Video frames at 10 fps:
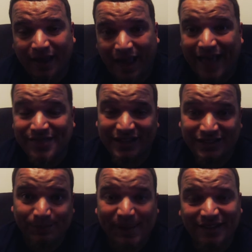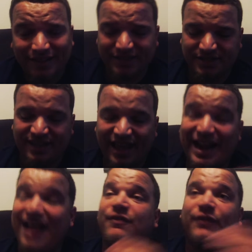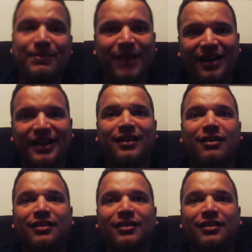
and the speculation that everybody